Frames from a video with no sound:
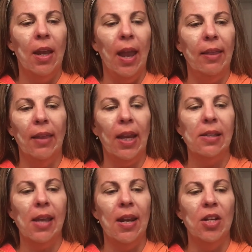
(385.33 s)
and like I
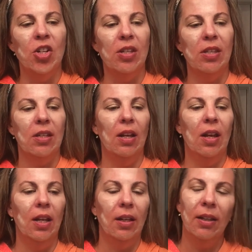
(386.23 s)
said,
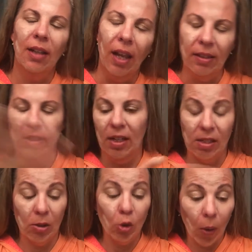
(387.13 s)

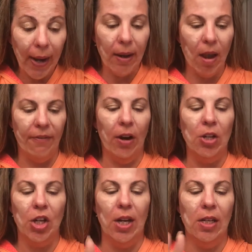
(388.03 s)
it's great
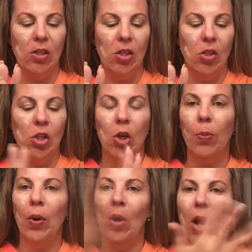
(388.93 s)
coverage, and it's
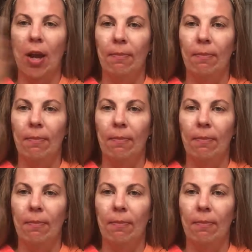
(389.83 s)
super